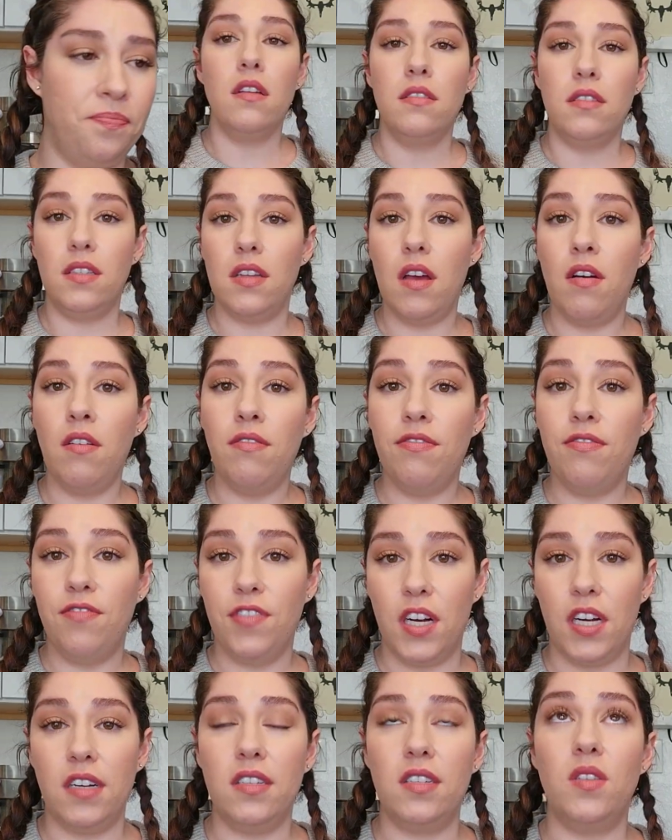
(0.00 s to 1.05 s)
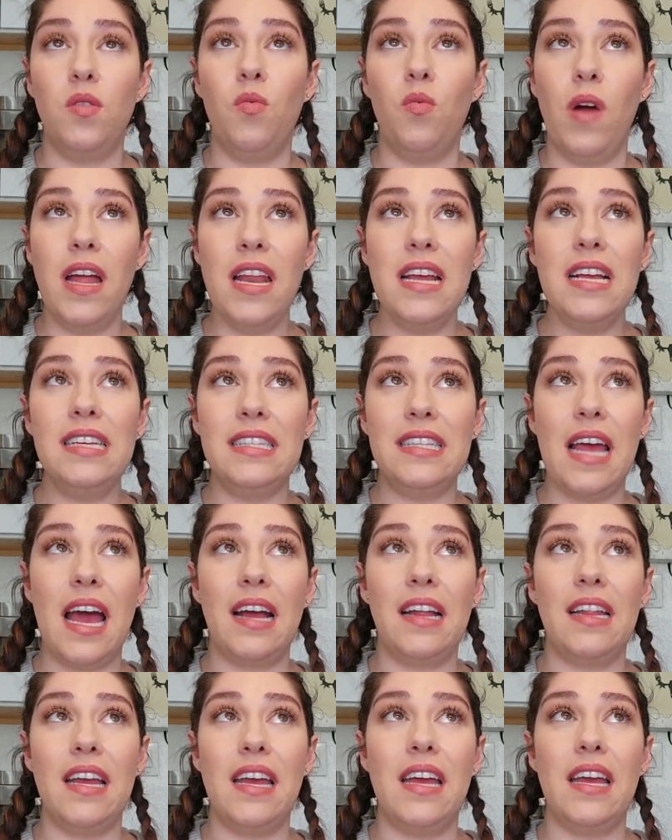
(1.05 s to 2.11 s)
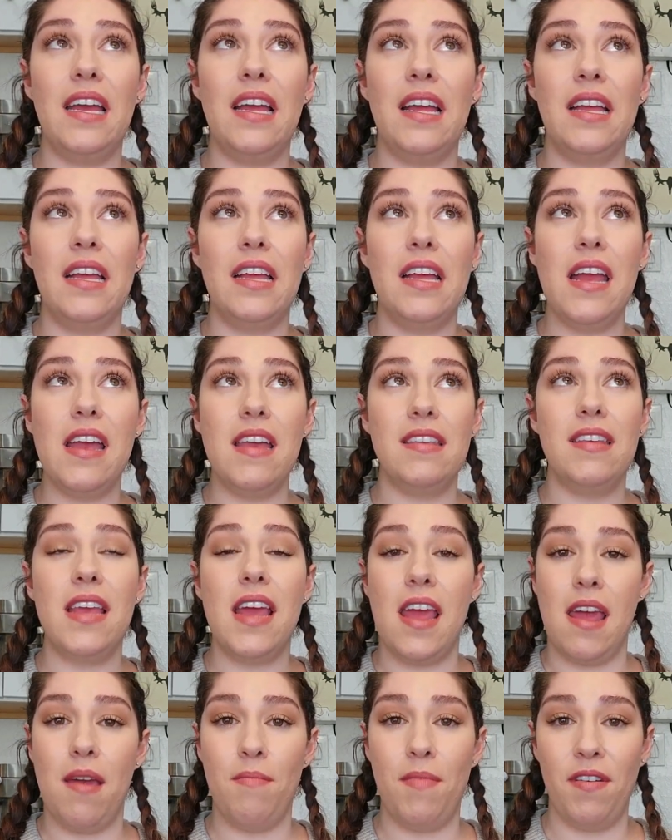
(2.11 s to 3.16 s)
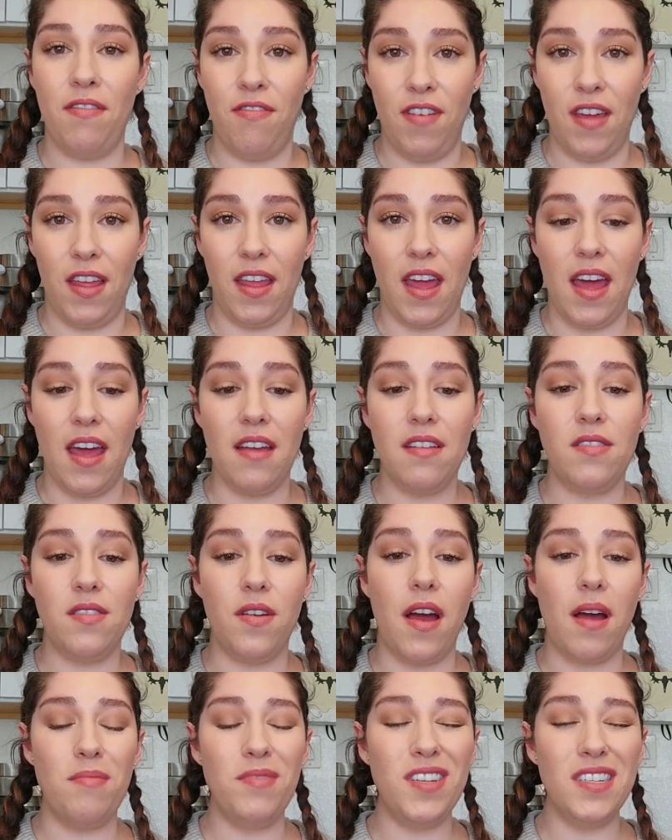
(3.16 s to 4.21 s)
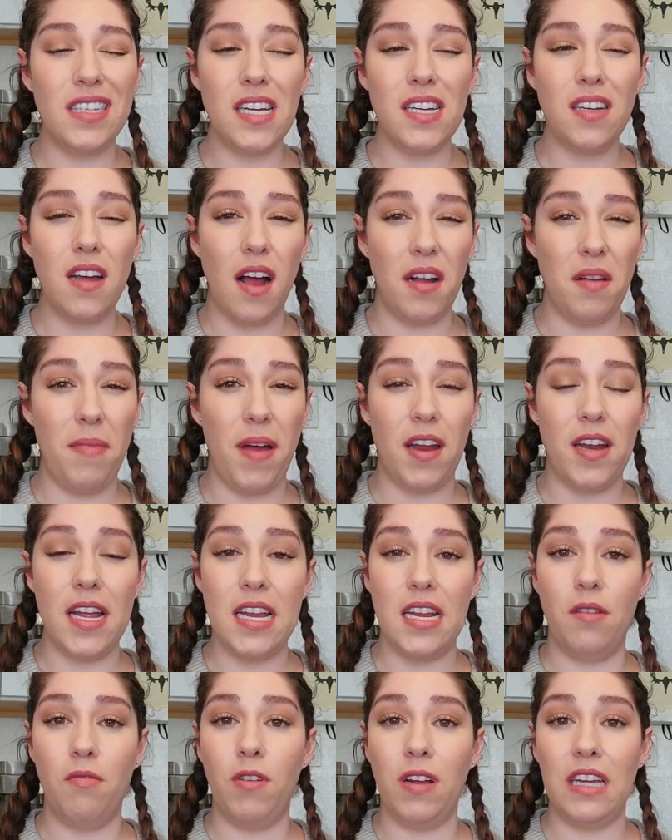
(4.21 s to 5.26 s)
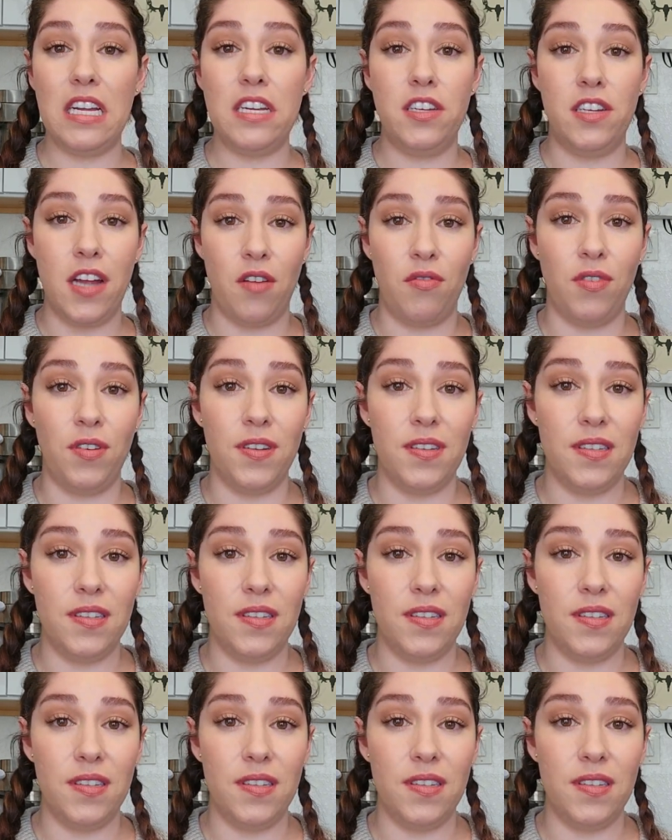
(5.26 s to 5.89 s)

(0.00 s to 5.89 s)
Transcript: So first, what exactly is hemophilia? So I'm just going to talk about it in a really general